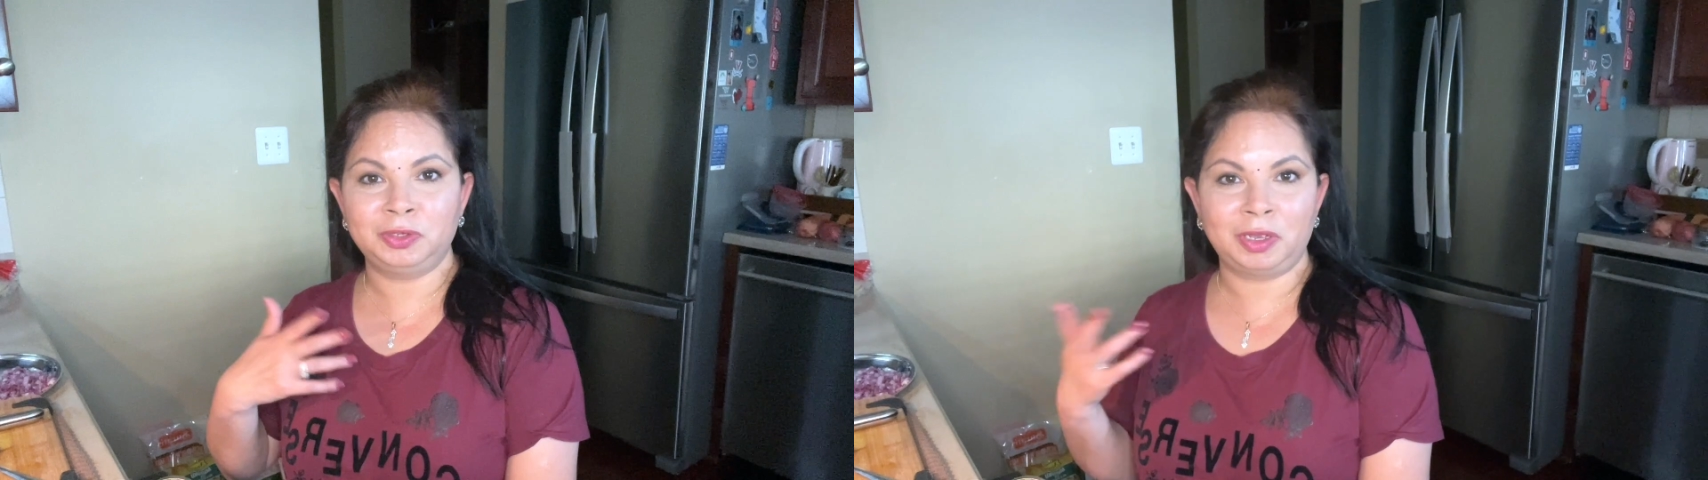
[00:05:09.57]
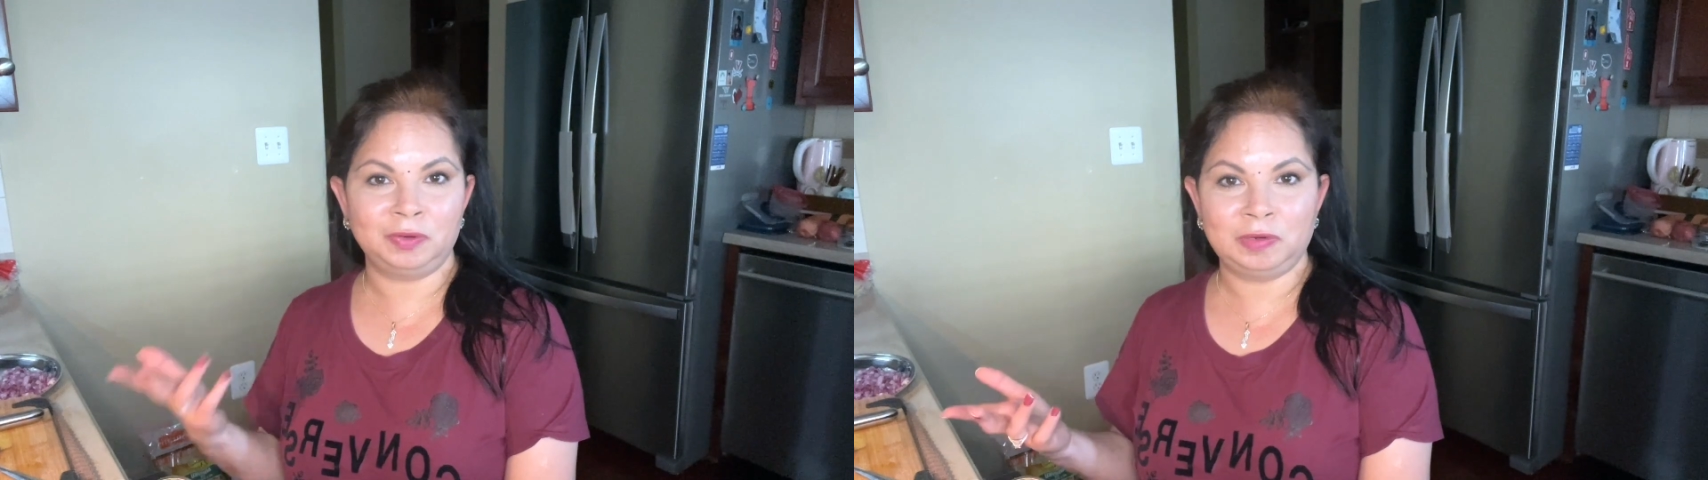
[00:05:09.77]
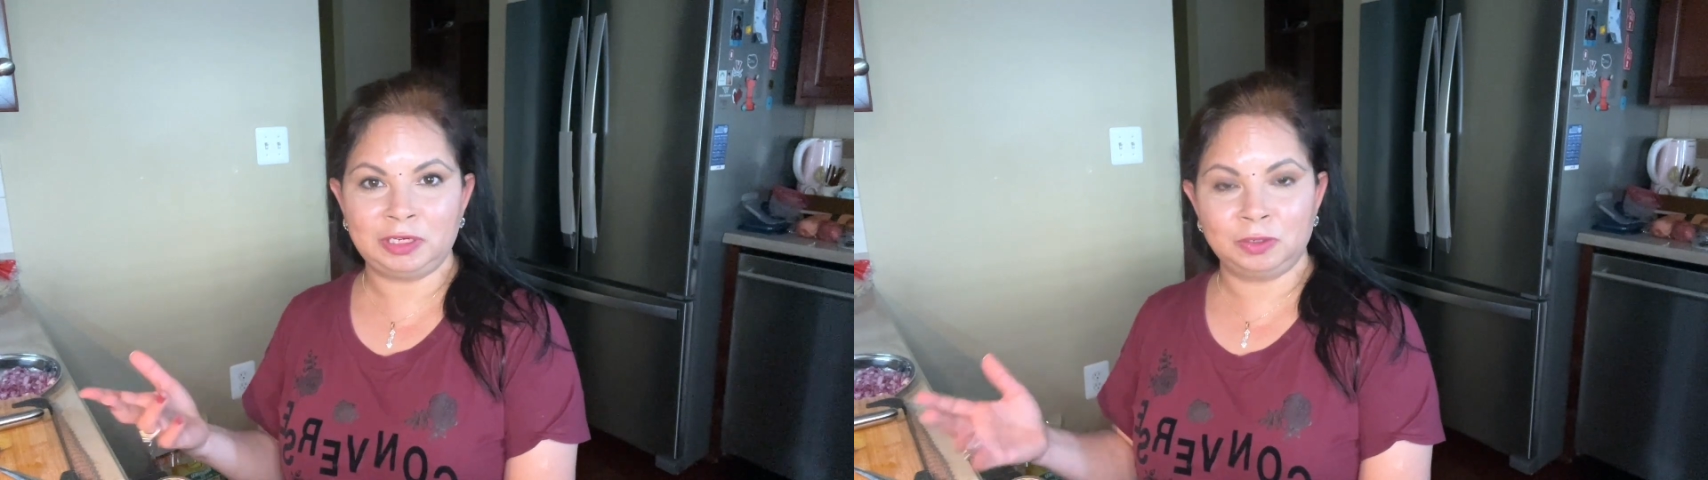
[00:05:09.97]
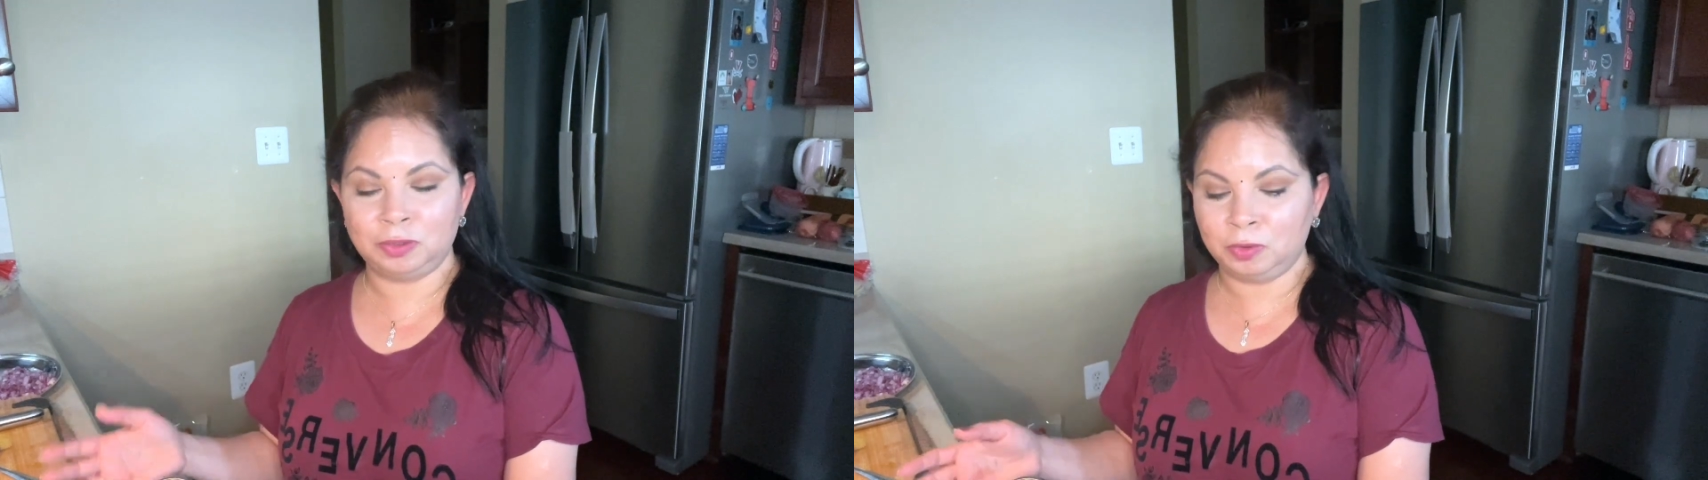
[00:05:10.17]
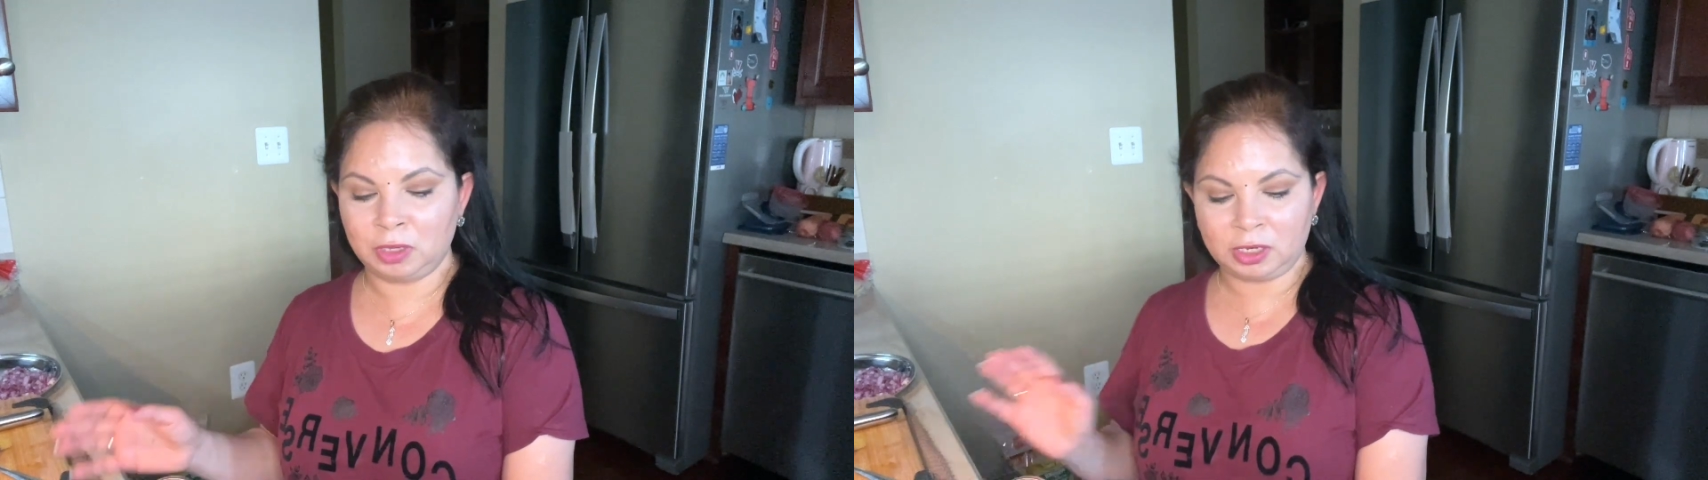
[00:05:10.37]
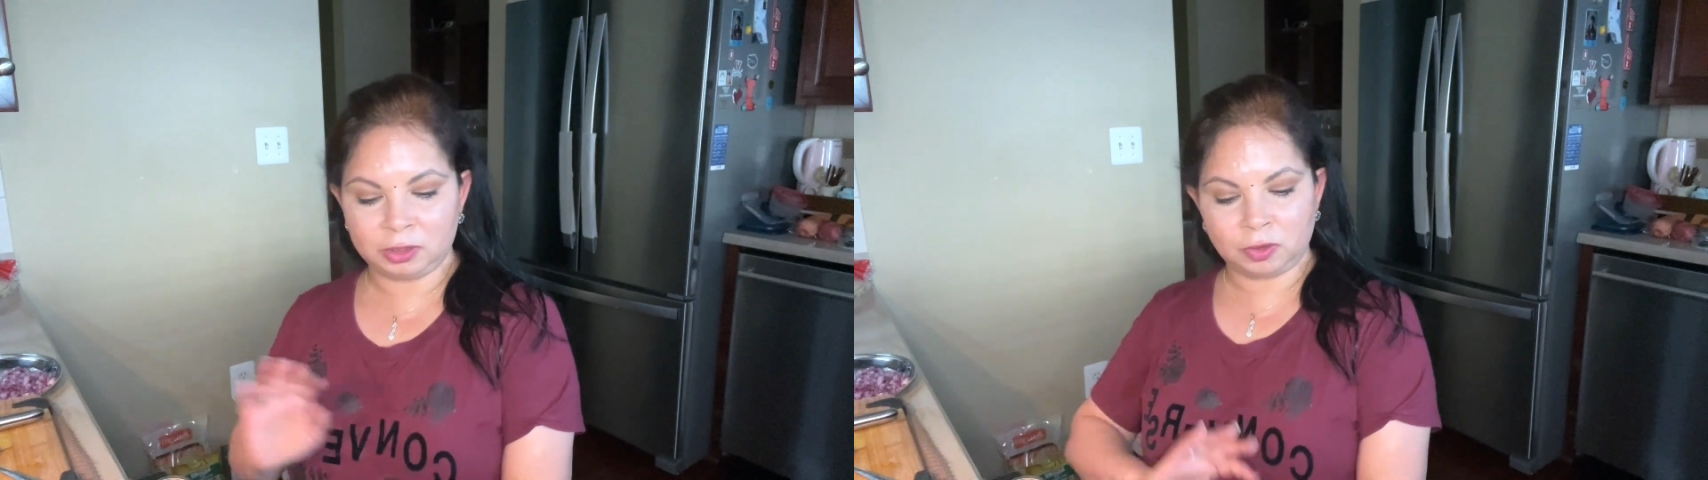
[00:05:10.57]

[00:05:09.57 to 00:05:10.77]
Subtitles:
so I don't need to do that.